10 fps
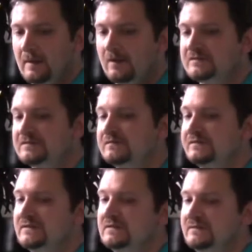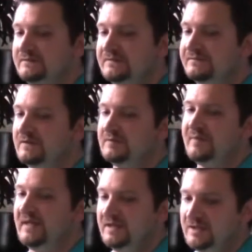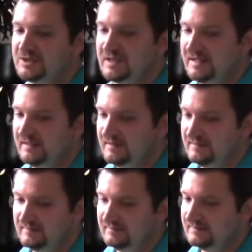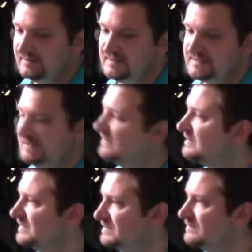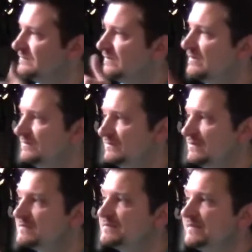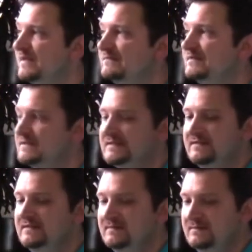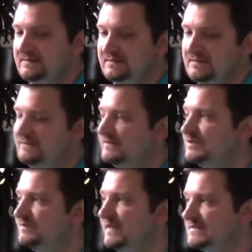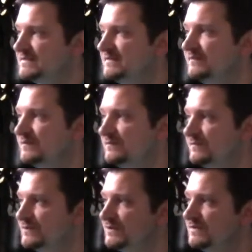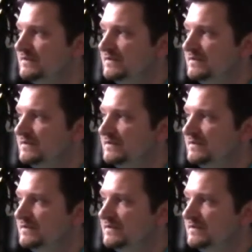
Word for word: also for the for the front page and these kind of things, you will also be able to set it on an individual basis in the pro version.